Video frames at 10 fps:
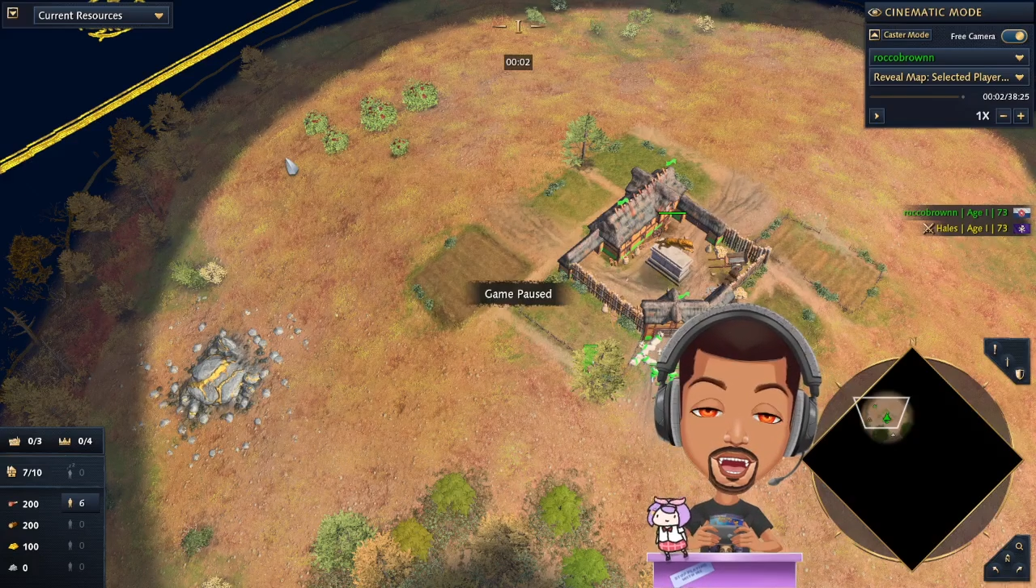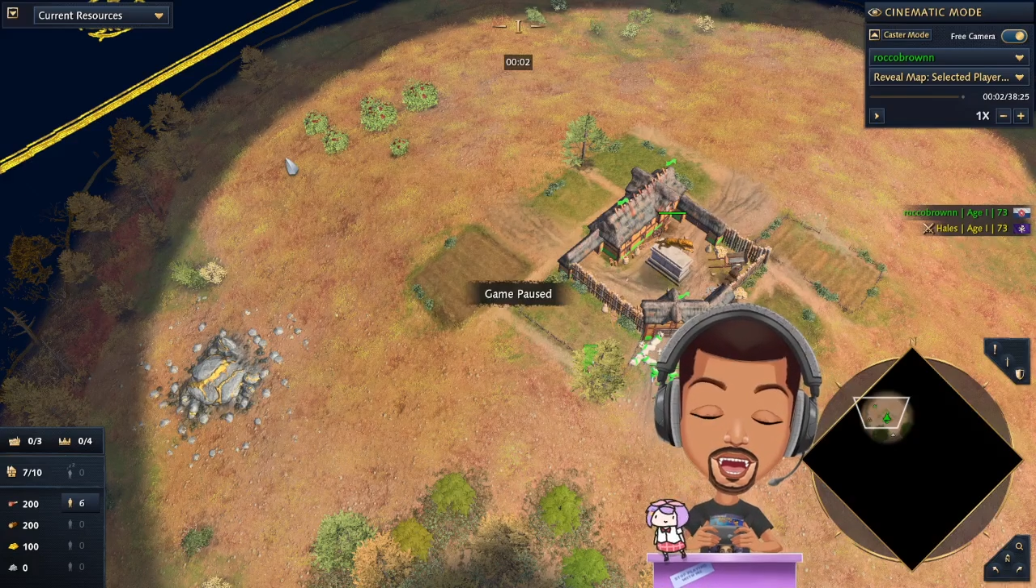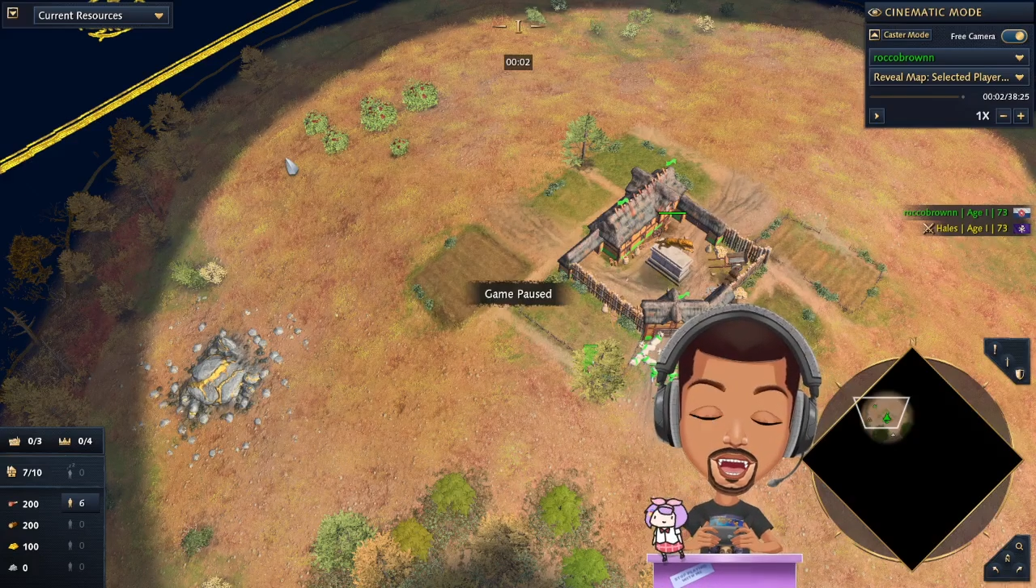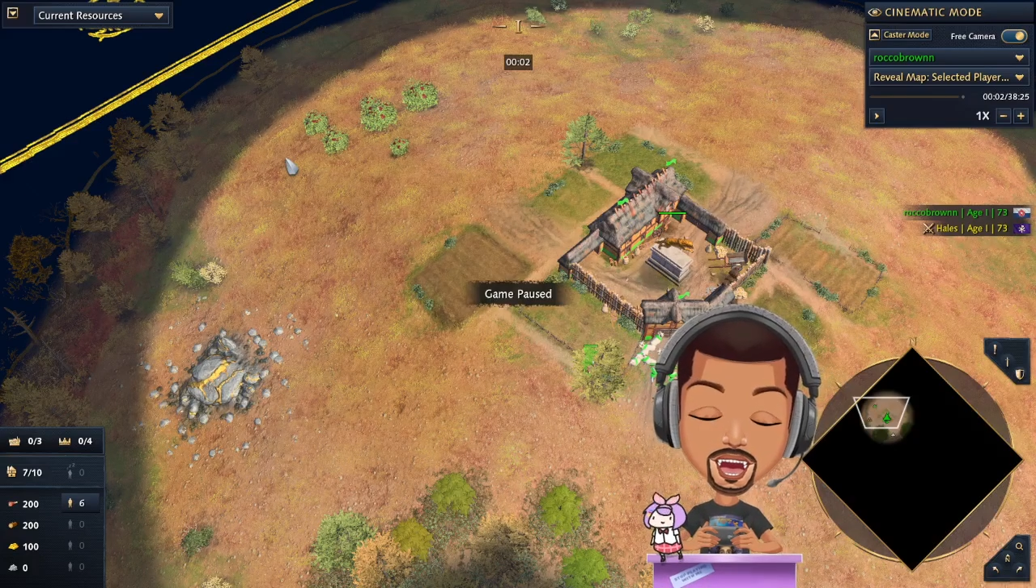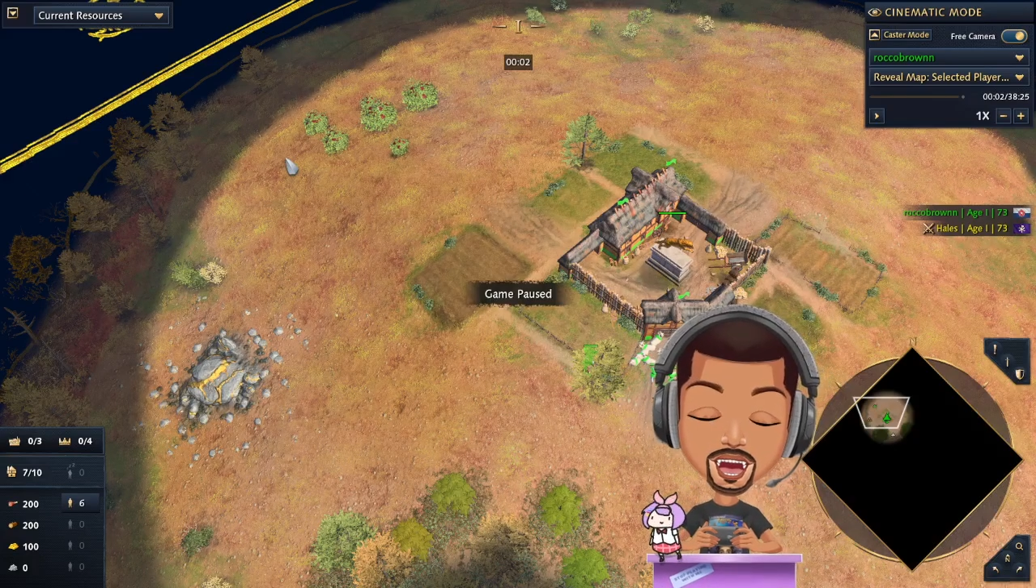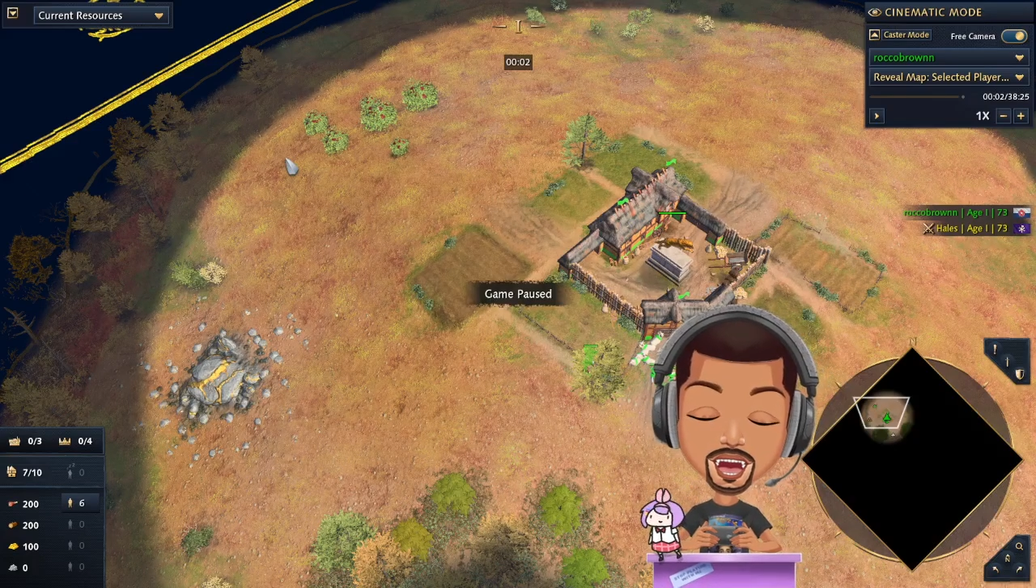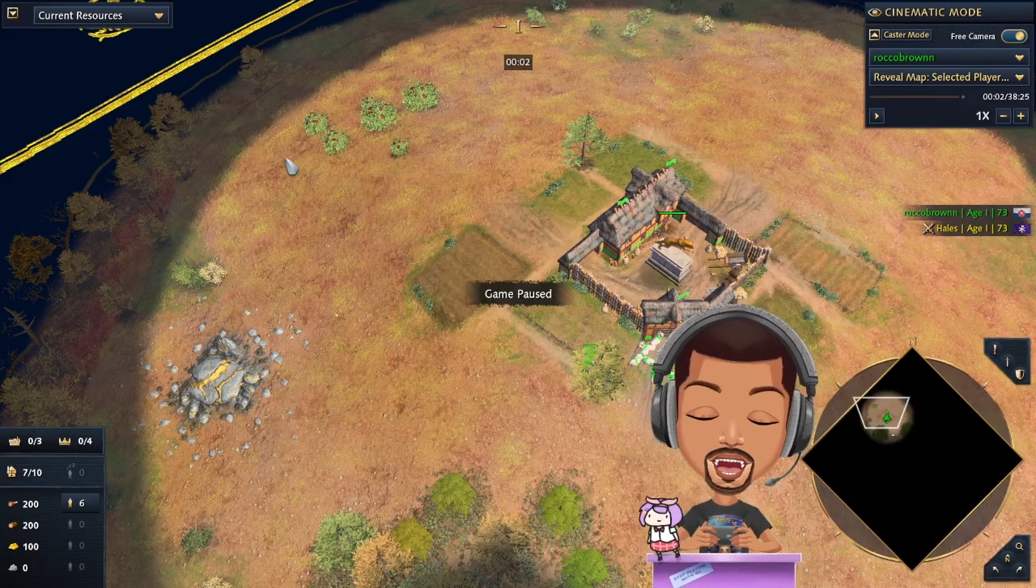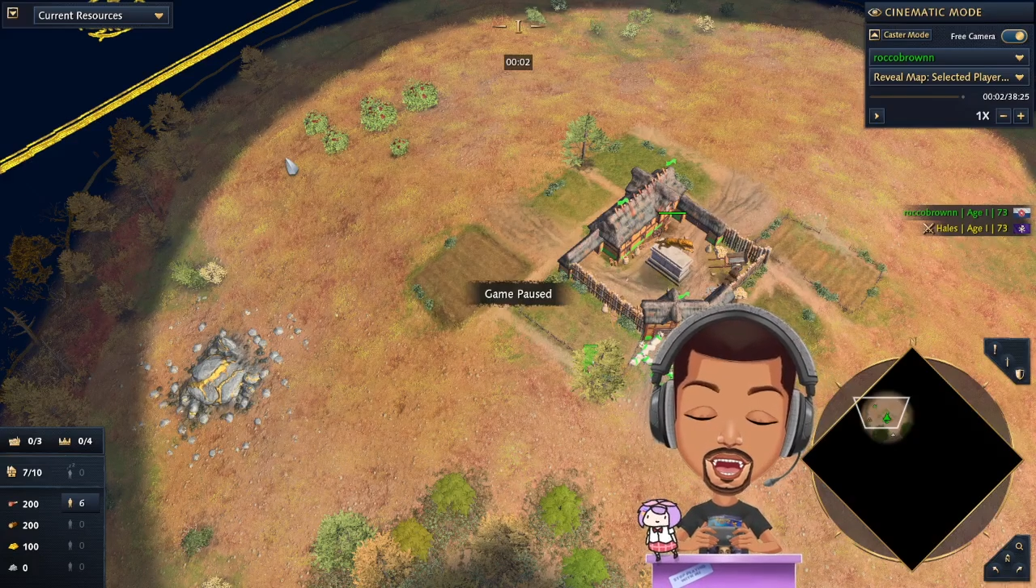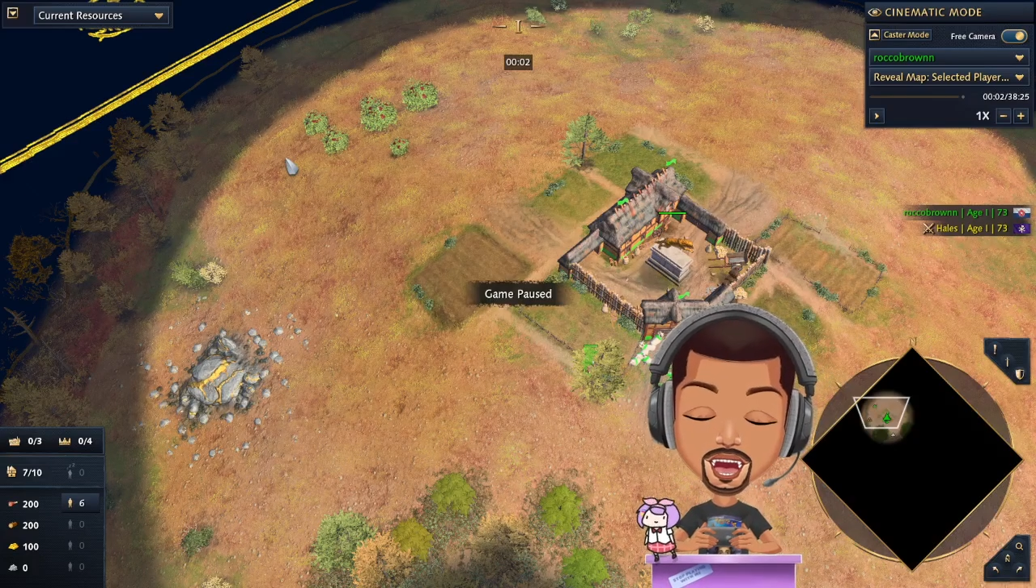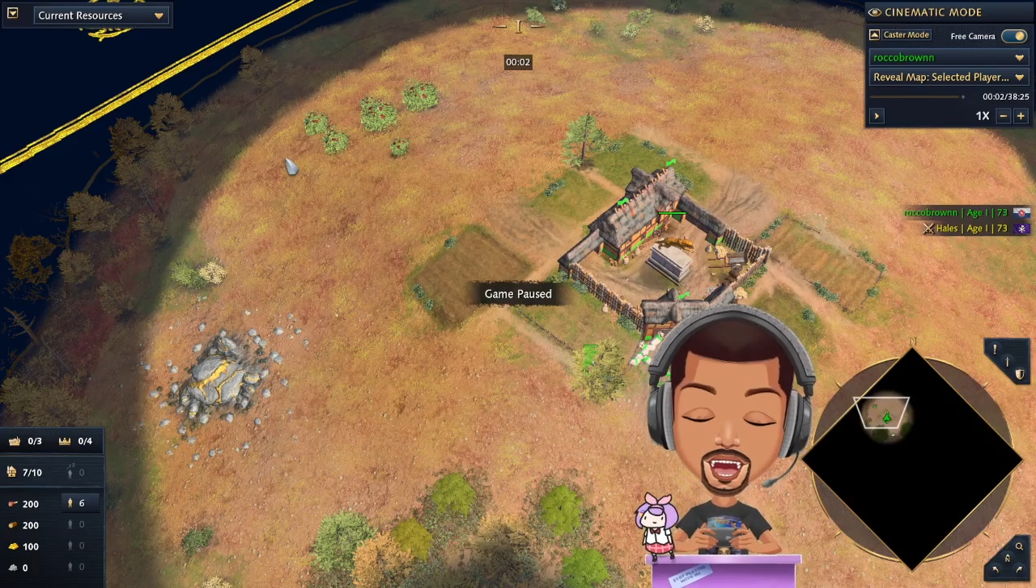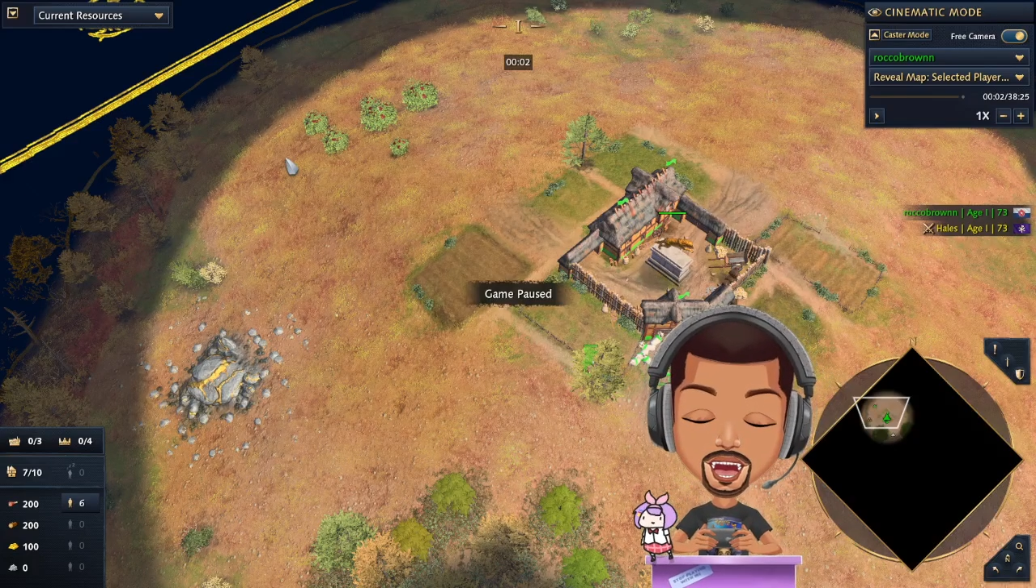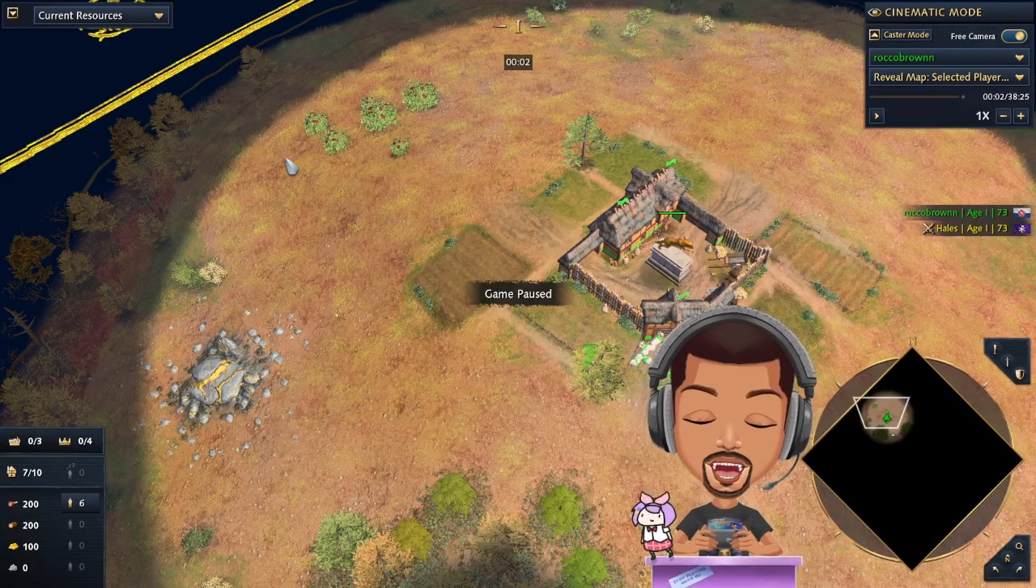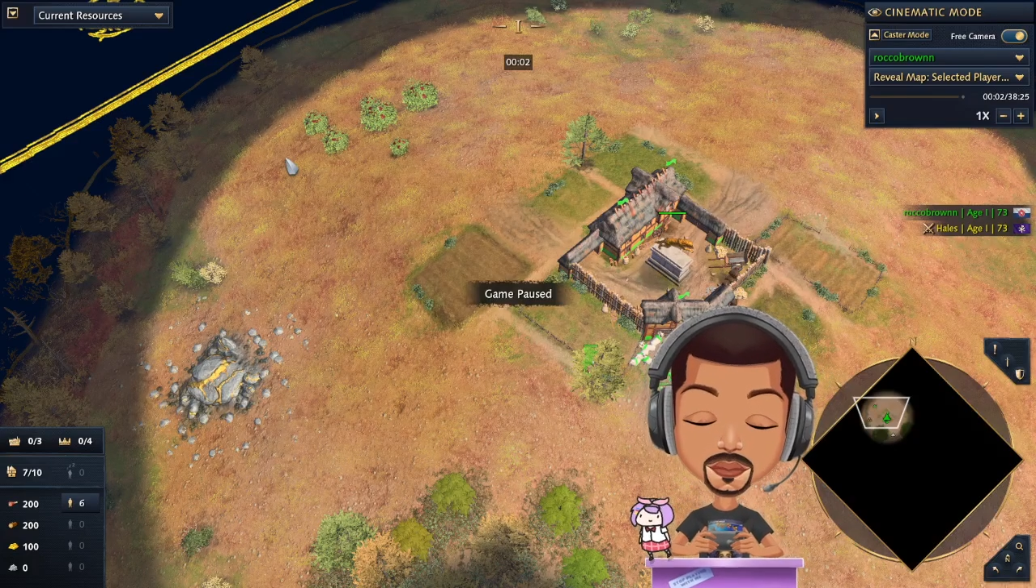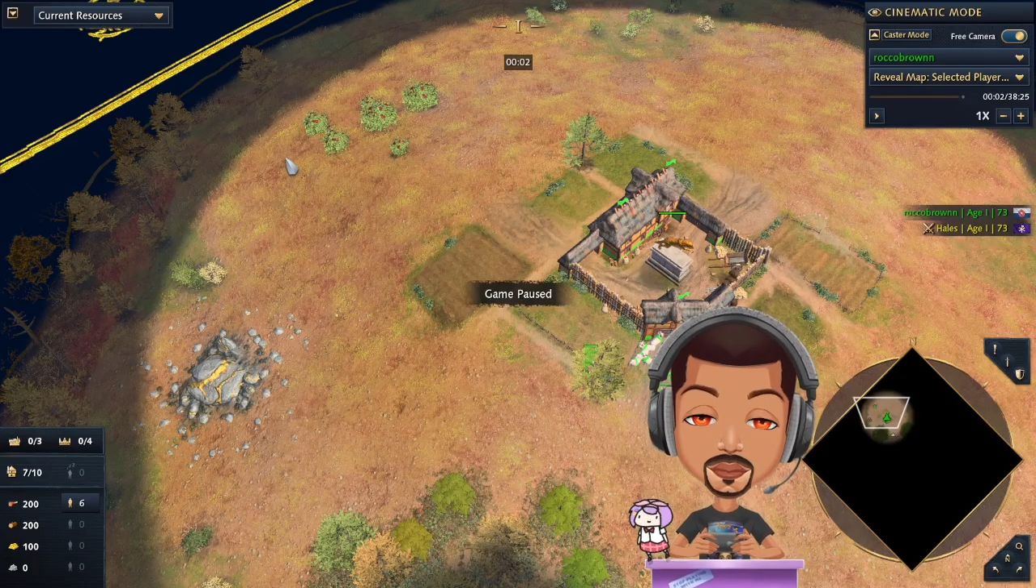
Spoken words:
how I can get better.